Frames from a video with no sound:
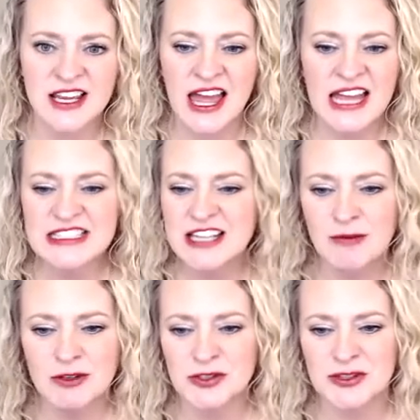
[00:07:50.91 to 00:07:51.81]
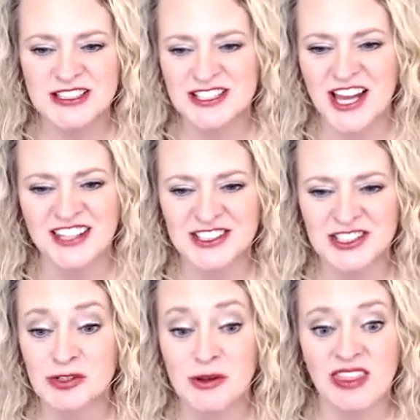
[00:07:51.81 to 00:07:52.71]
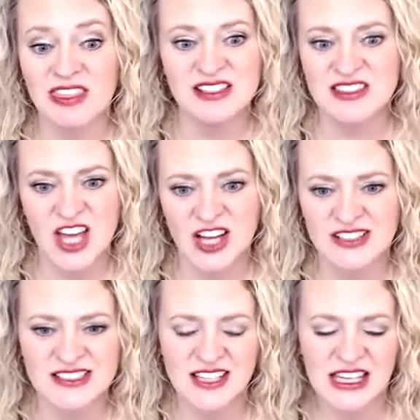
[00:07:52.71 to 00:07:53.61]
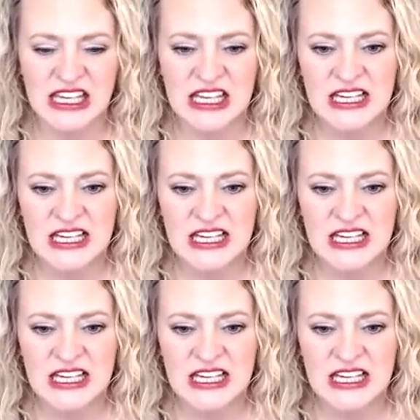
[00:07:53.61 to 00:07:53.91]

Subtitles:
Anytime you do these challenges, you get these thoughts like,